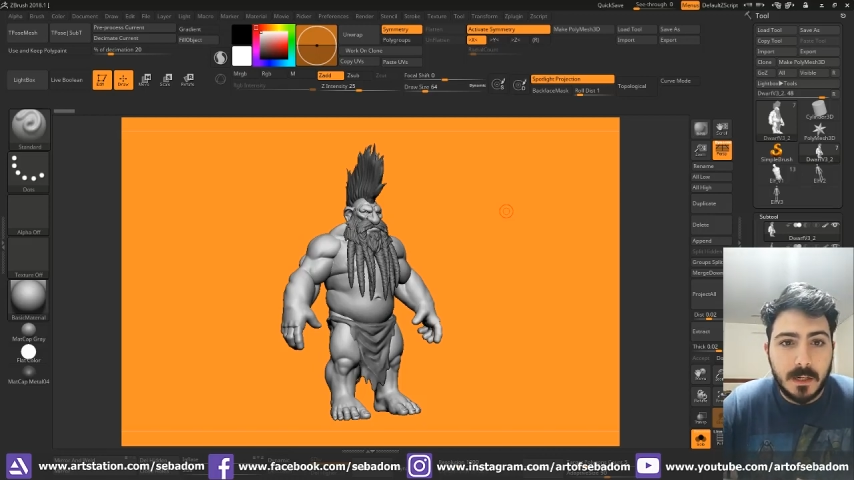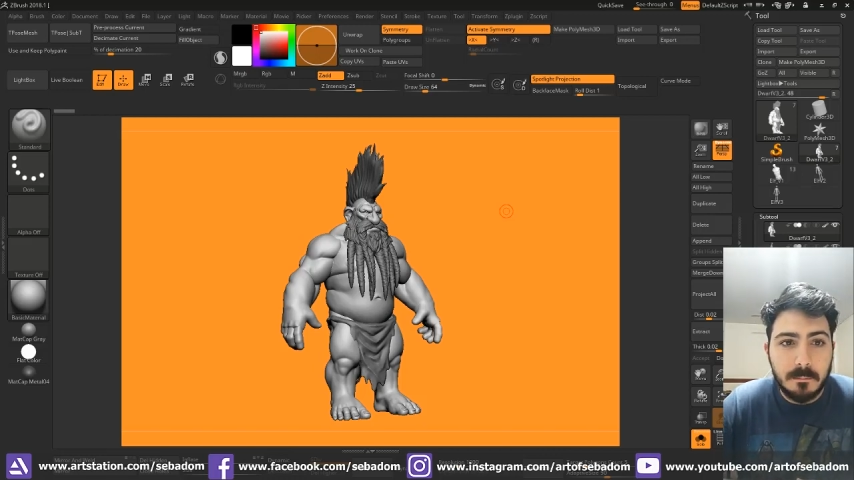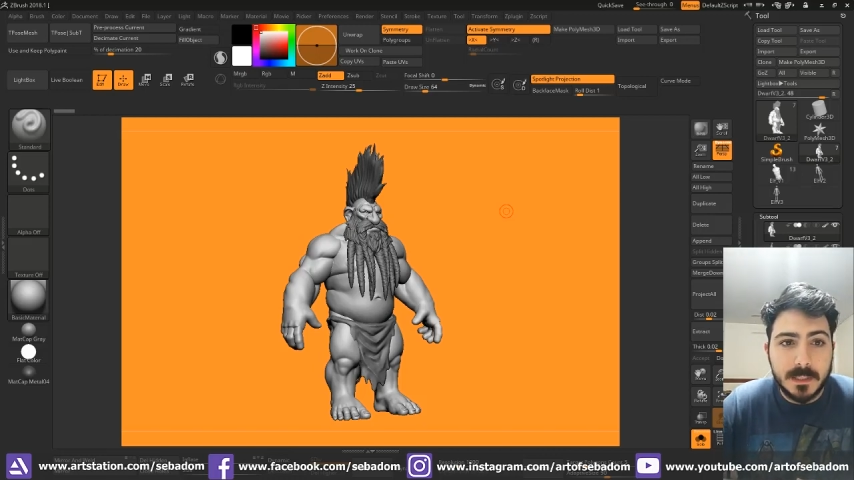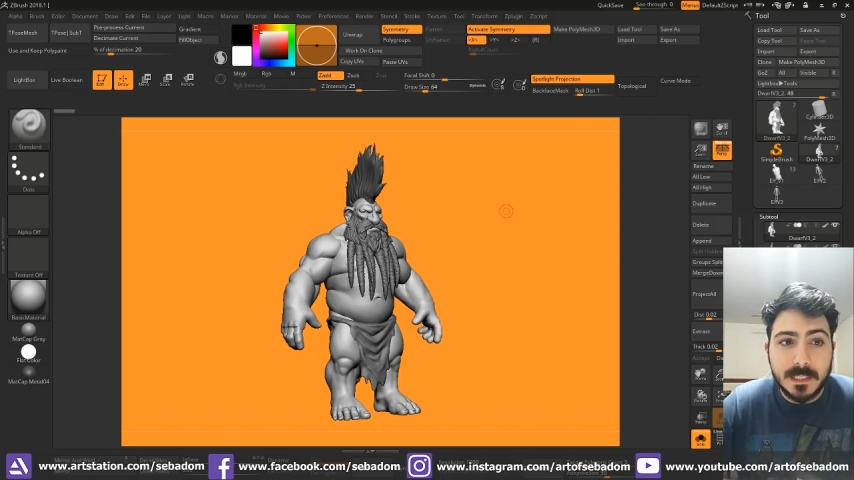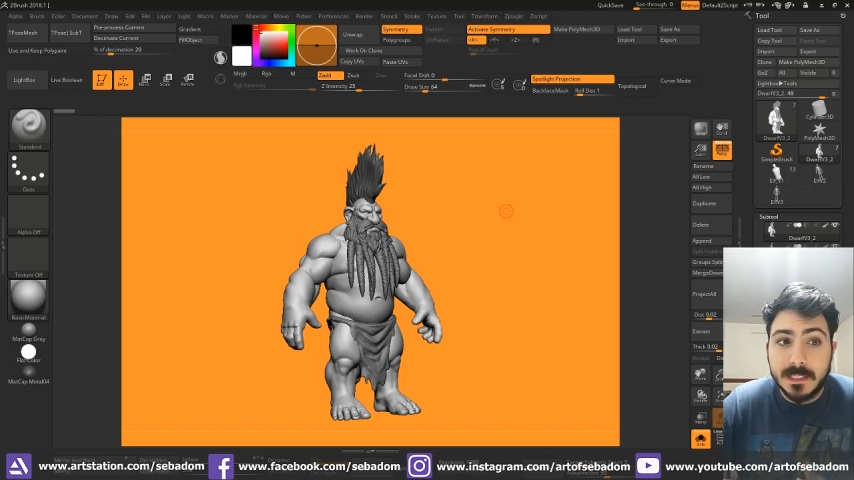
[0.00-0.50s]

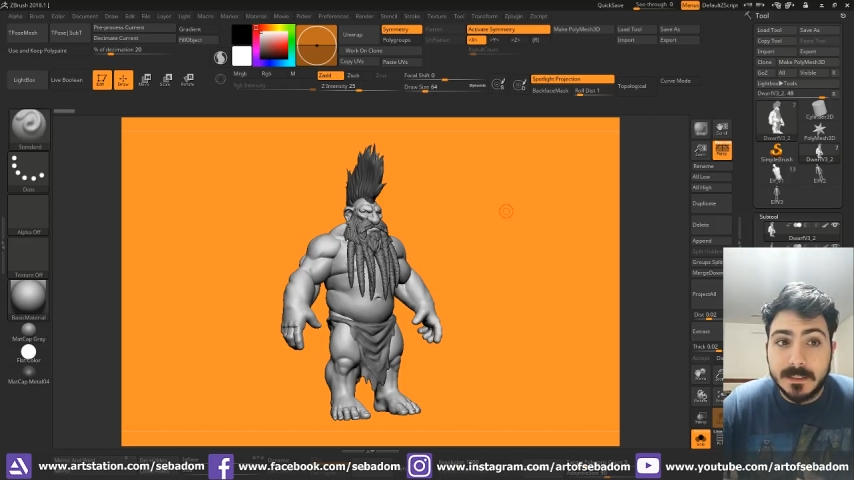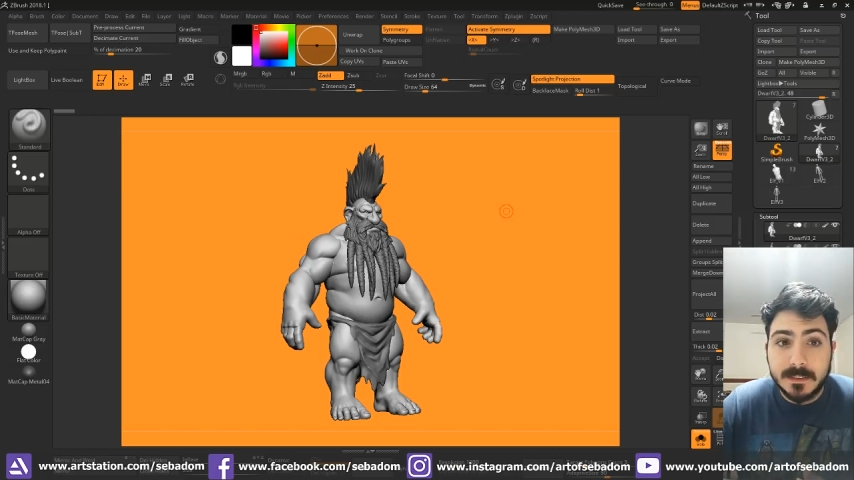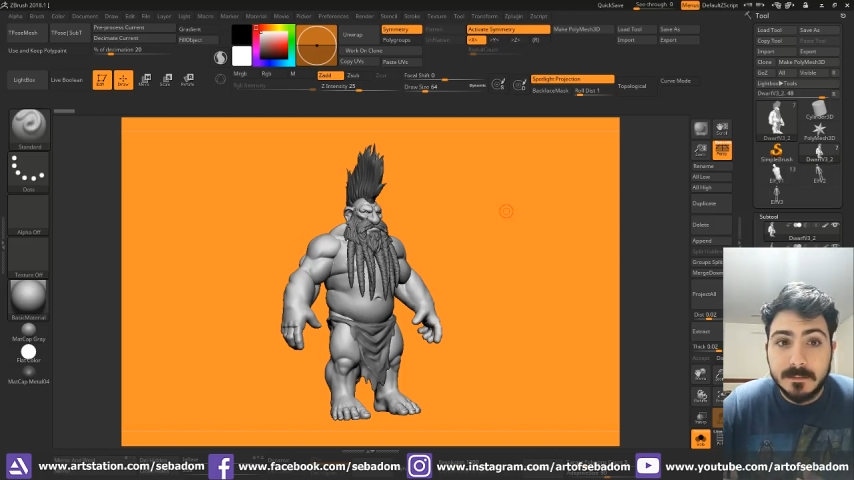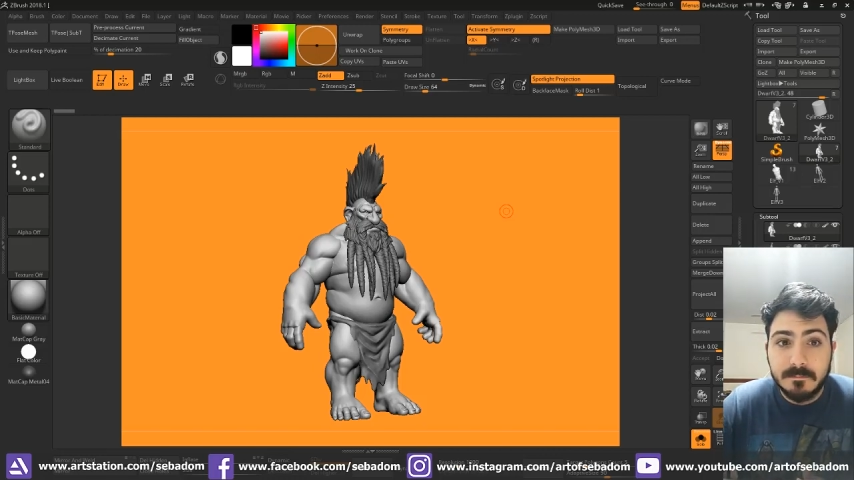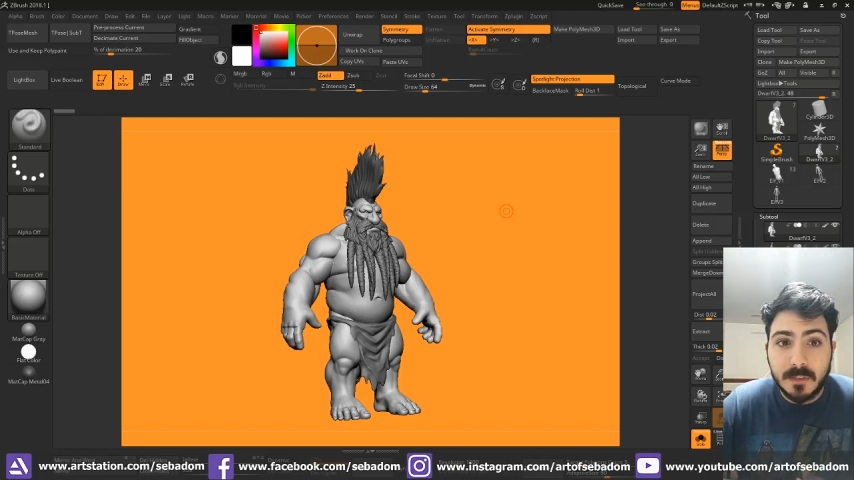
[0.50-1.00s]

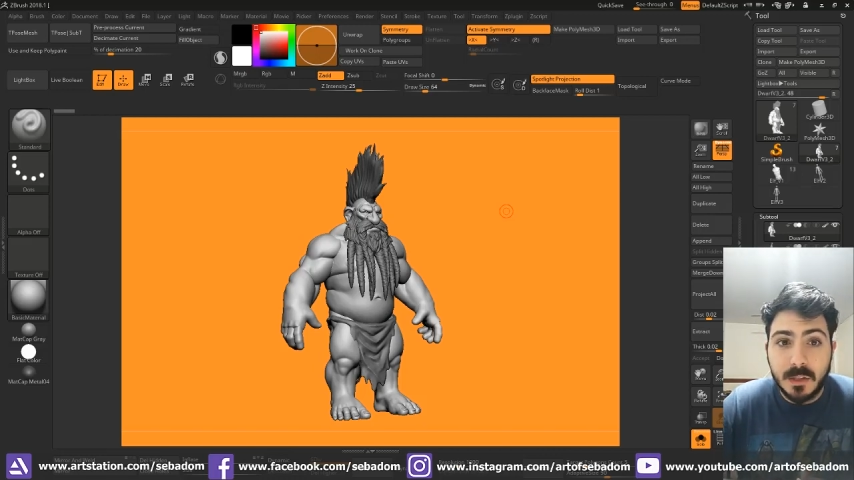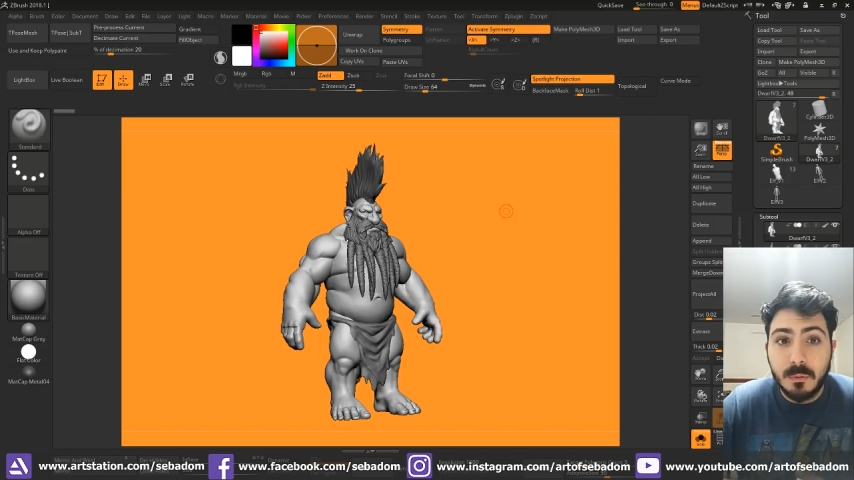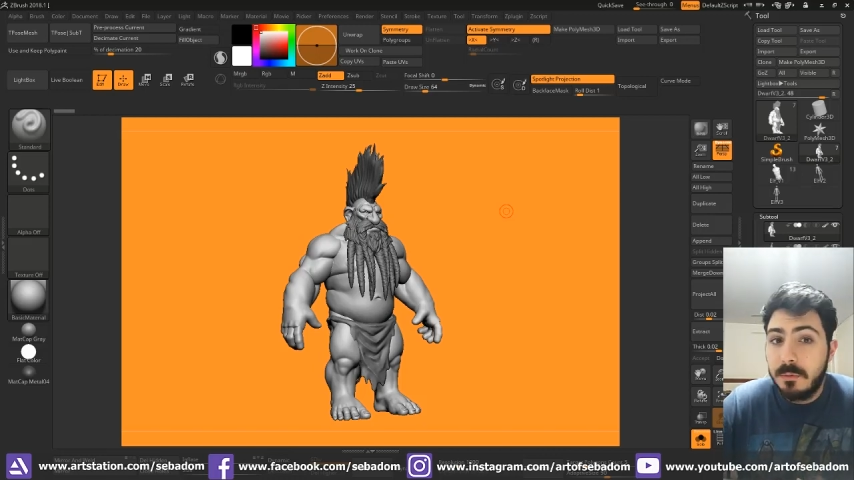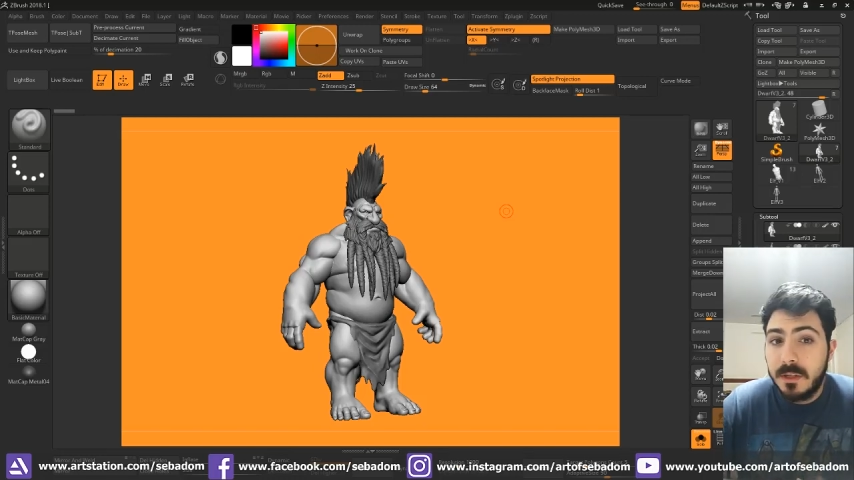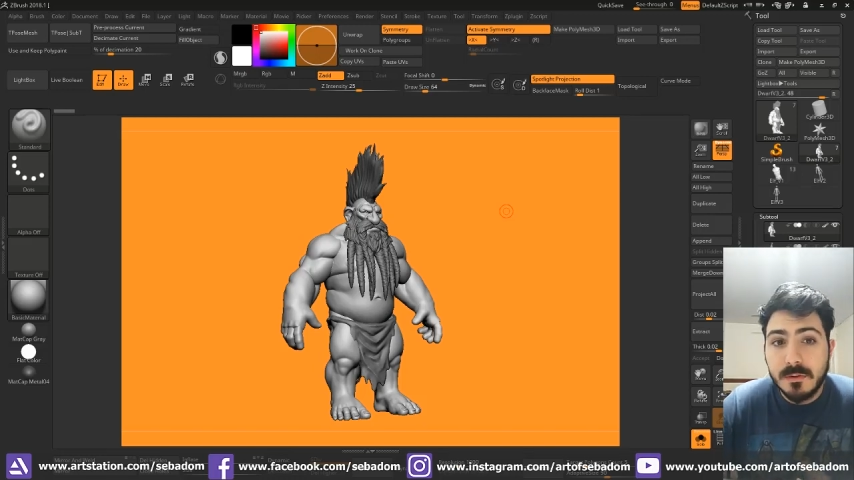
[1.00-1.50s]
But it
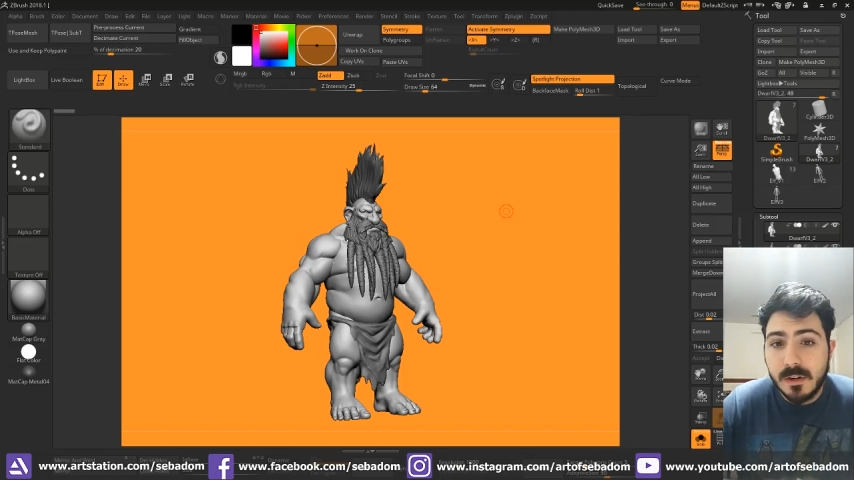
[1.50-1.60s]
will be